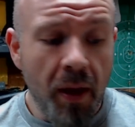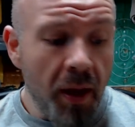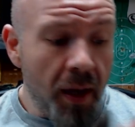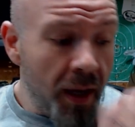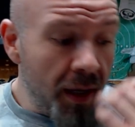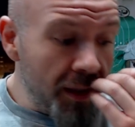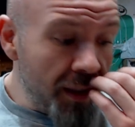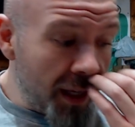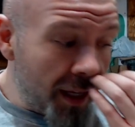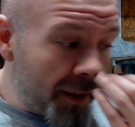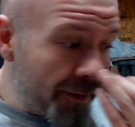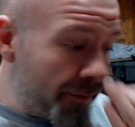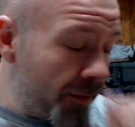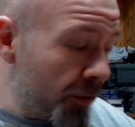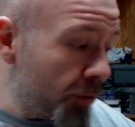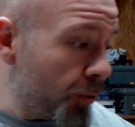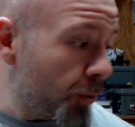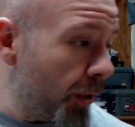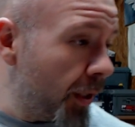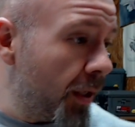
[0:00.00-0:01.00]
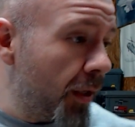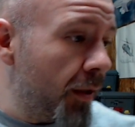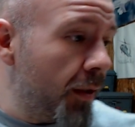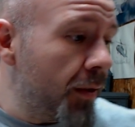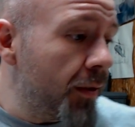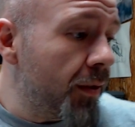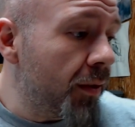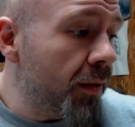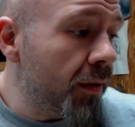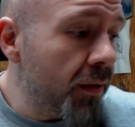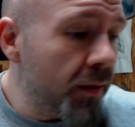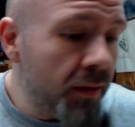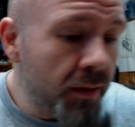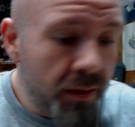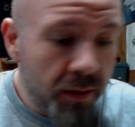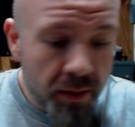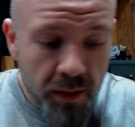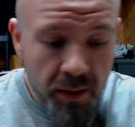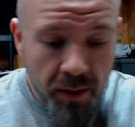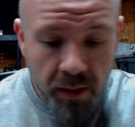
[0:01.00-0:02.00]
A lot of your triggers,
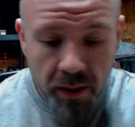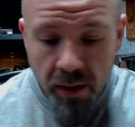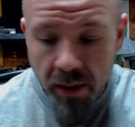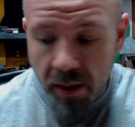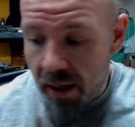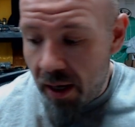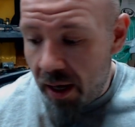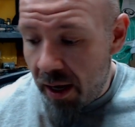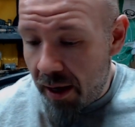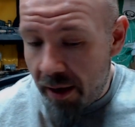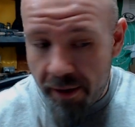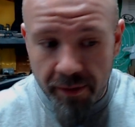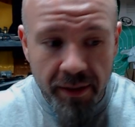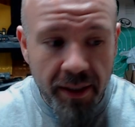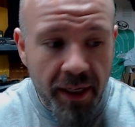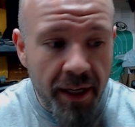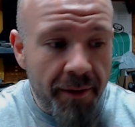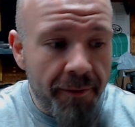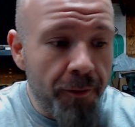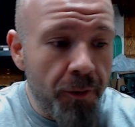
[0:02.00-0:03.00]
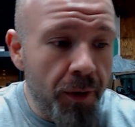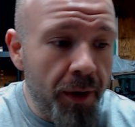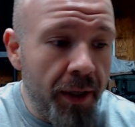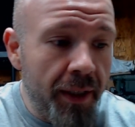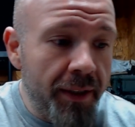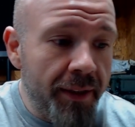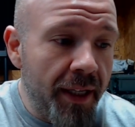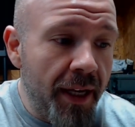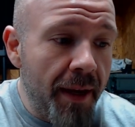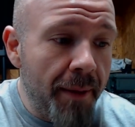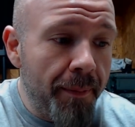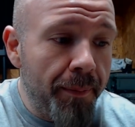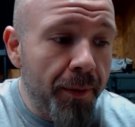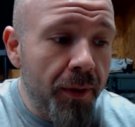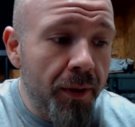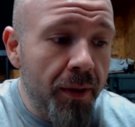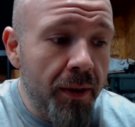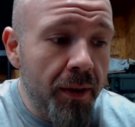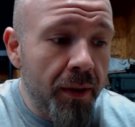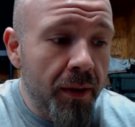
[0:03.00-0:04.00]
take for
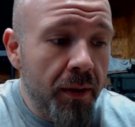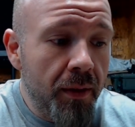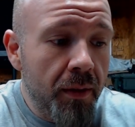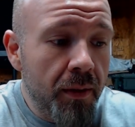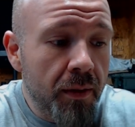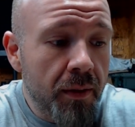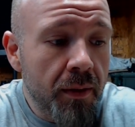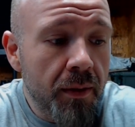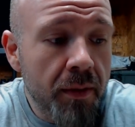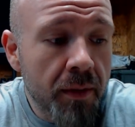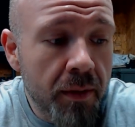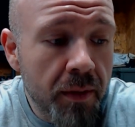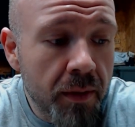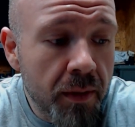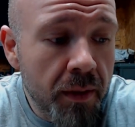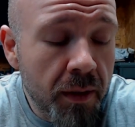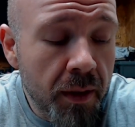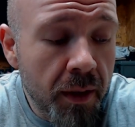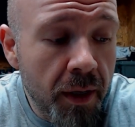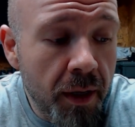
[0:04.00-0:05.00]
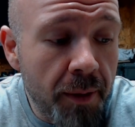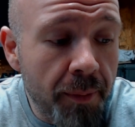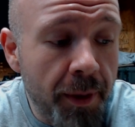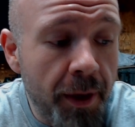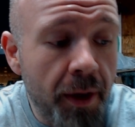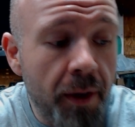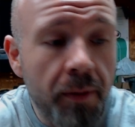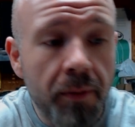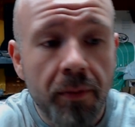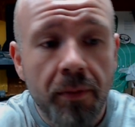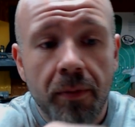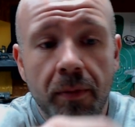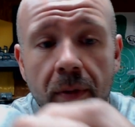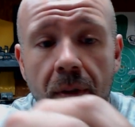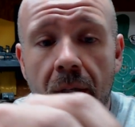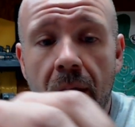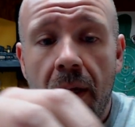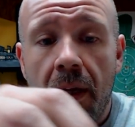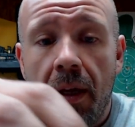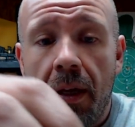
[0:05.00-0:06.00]
example, there we go,
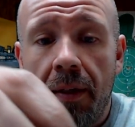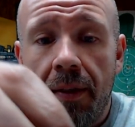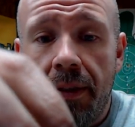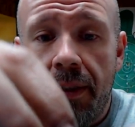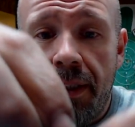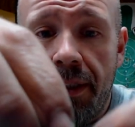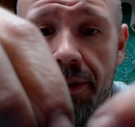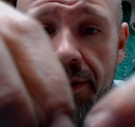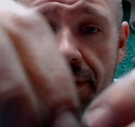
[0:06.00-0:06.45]
Steel